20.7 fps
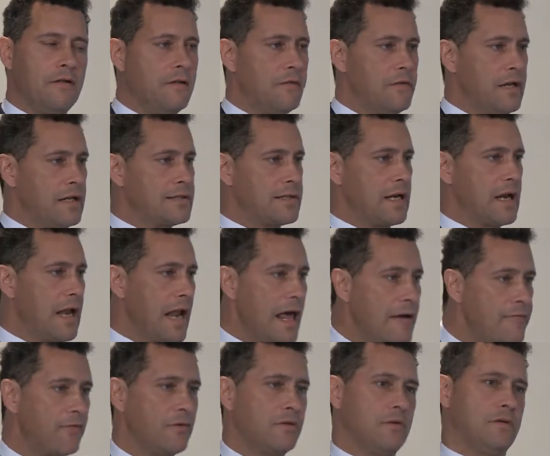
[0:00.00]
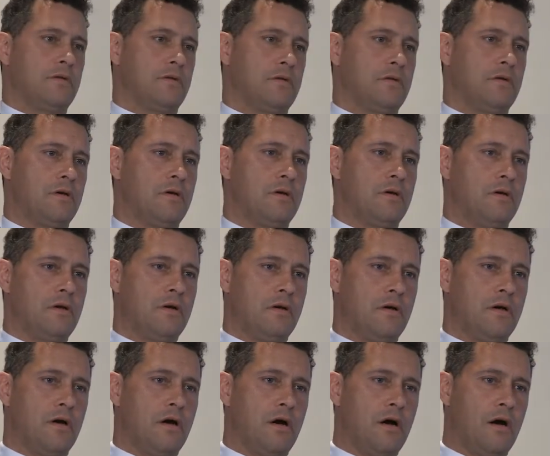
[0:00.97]
This level
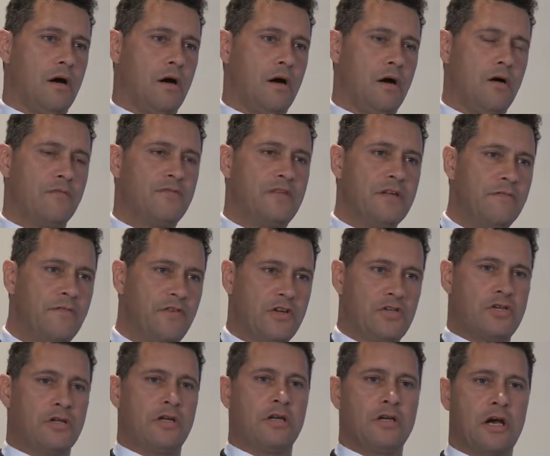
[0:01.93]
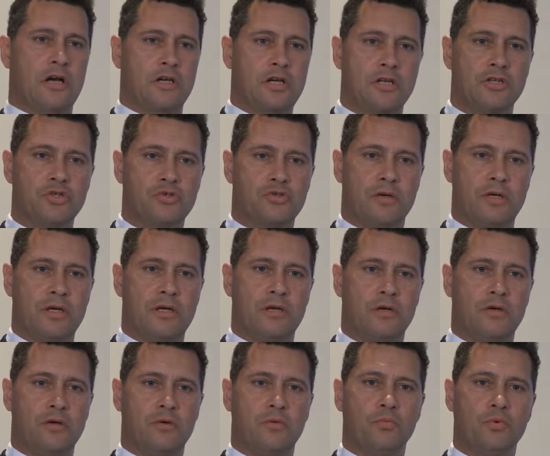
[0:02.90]
of division in our country
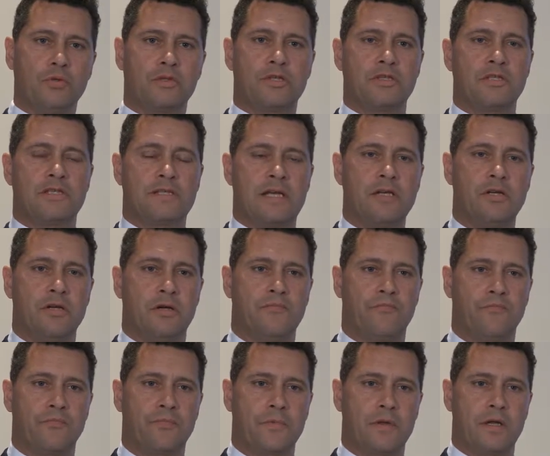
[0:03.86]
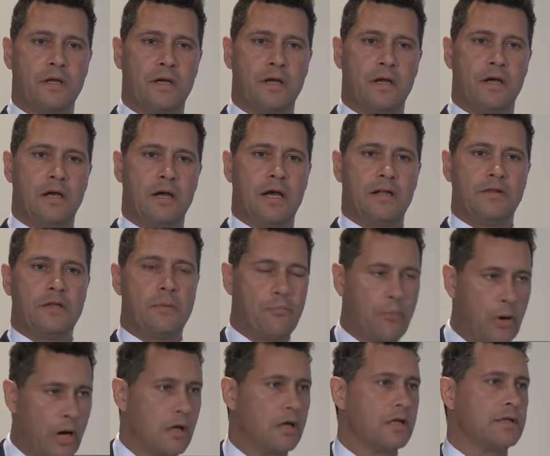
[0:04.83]
will continue, and the
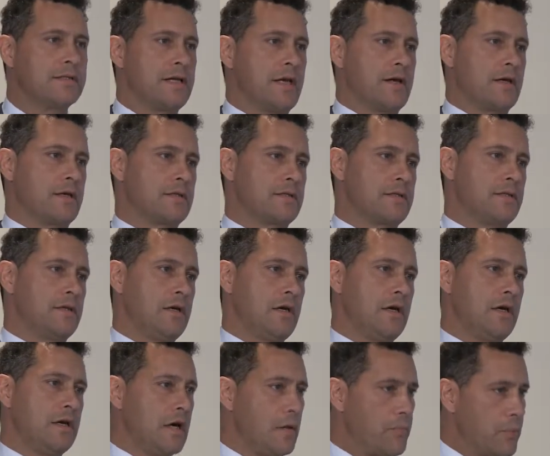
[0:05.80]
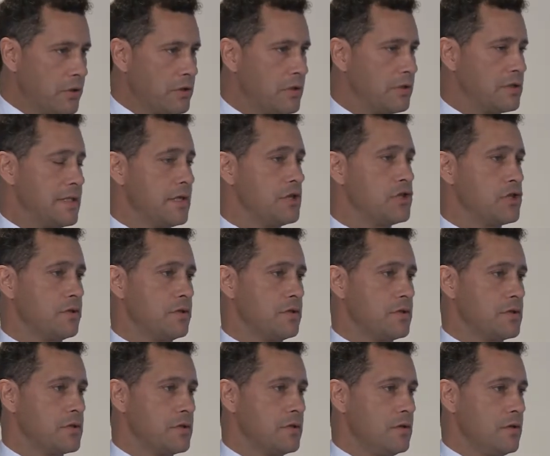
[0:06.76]
politics and our
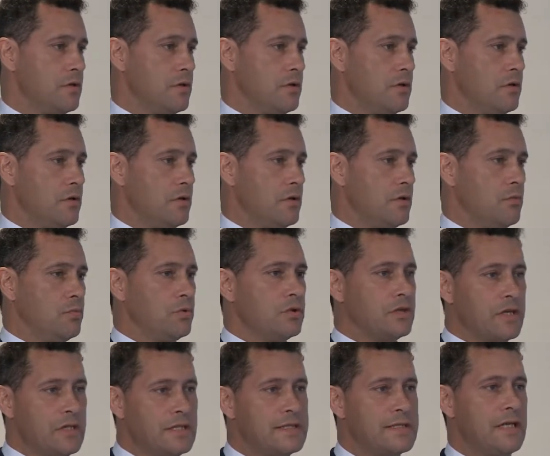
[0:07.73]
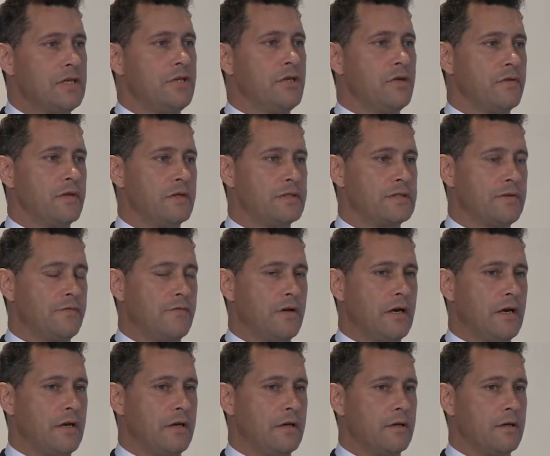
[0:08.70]
politicians will continue this
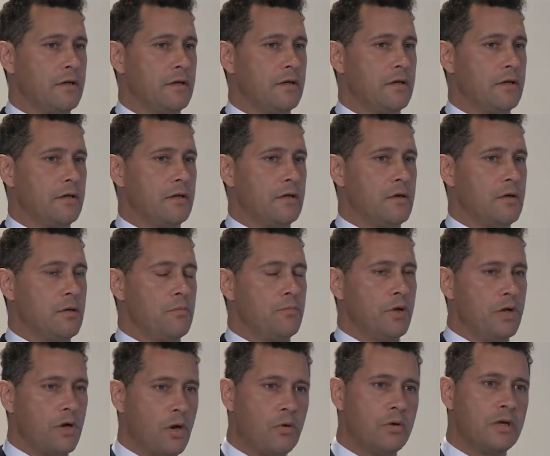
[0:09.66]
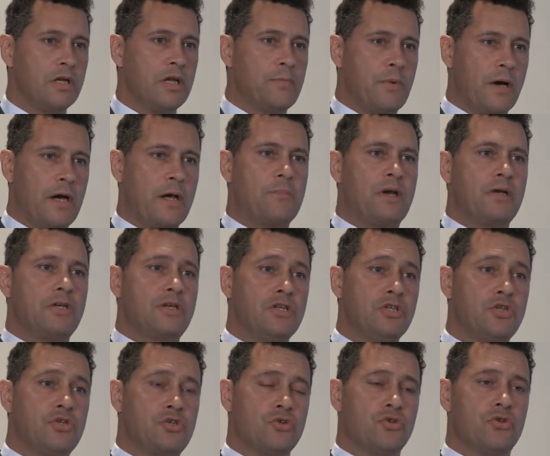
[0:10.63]
divide. But only by making
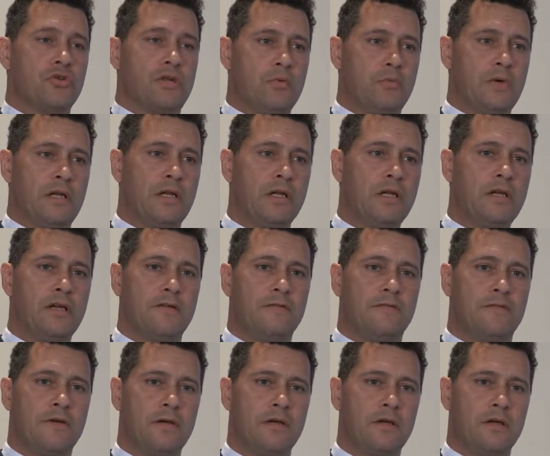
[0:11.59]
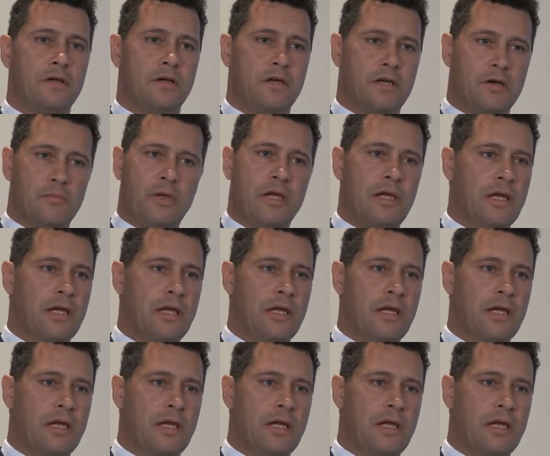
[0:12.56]
sure that we leave can we